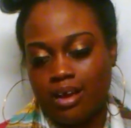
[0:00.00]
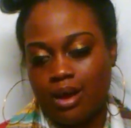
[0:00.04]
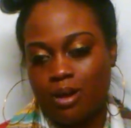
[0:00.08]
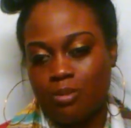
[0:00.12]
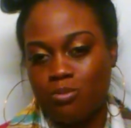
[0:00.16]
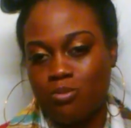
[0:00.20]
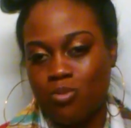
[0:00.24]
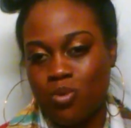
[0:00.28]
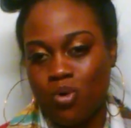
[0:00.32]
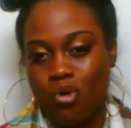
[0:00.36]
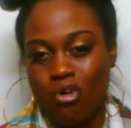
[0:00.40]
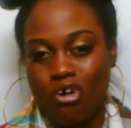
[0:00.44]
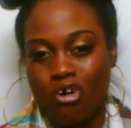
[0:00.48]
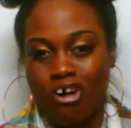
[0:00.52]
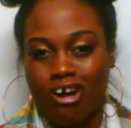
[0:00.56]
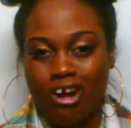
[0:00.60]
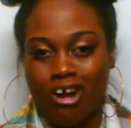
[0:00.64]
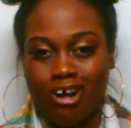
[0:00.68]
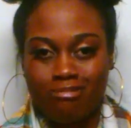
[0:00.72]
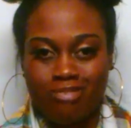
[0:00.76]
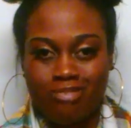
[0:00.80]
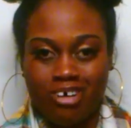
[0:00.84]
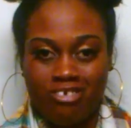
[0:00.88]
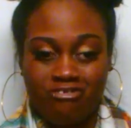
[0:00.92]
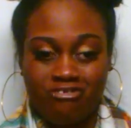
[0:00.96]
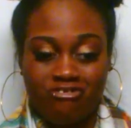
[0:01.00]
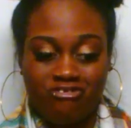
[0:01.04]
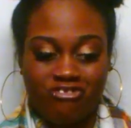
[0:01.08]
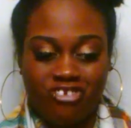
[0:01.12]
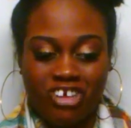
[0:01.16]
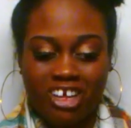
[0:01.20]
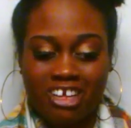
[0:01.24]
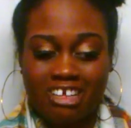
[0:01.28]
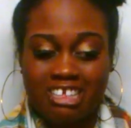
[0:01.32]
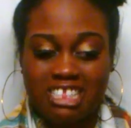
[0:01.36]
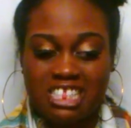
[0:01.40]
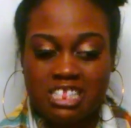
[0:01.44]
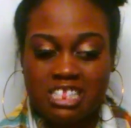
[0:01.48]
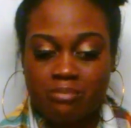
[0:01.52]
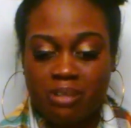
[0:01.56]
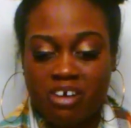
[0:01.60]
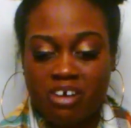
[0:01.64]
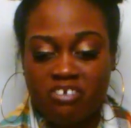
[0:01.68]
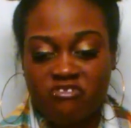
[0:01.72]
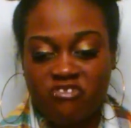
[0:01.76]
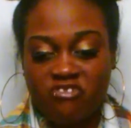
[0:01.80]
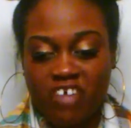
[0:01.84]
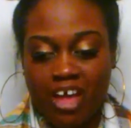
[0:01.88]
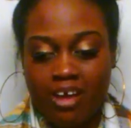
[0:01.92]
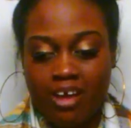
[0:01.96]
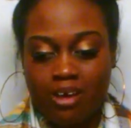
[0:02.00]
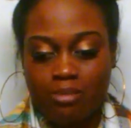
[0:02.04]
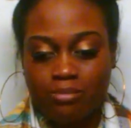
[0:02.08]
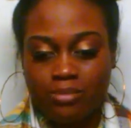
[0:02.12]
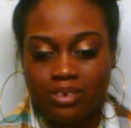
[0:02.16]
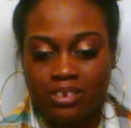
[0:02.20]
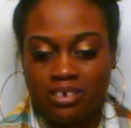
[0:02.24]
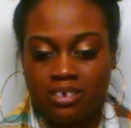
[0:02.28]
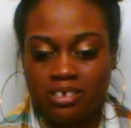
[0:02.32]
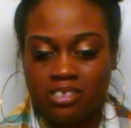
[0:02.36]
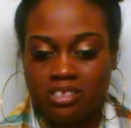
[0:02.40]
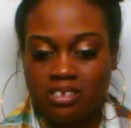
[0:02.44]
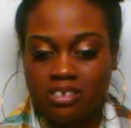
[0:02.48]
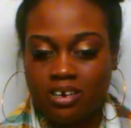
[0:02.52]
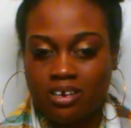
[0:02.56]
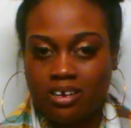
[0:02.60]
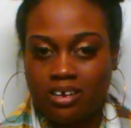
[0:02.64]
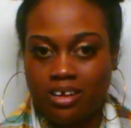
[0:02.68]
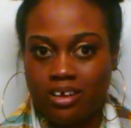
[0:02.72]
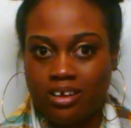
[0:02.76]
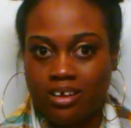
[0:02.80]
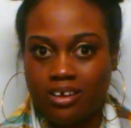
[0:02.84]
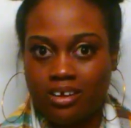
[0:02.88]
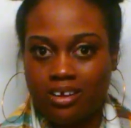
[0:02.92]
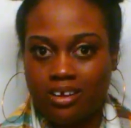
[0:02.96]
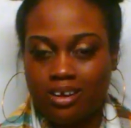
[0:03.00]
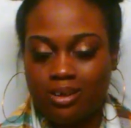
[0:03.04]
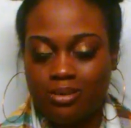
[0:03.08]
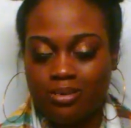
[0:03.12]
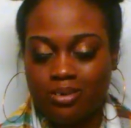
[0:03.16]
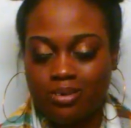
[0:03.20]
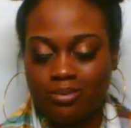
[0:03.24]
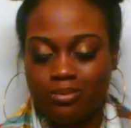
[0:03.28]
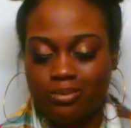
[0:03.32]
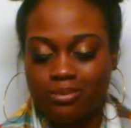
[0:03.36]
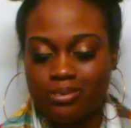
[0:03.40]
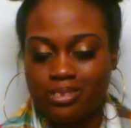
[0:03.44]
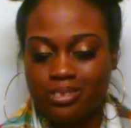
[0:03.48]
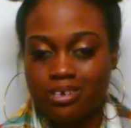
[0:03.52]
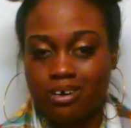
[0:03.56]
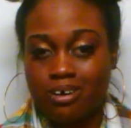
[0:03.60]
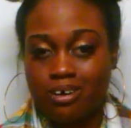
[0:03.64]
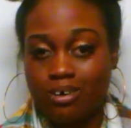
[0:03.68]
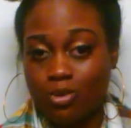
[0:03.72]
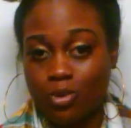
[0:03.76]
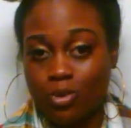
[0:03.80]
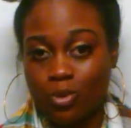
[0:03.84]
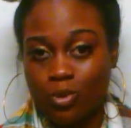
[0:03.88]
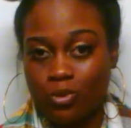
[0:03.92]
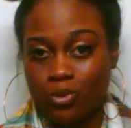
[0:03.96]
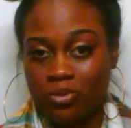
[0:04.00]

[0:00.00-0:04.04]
out more. My friends and my family started hanging out with him. It was all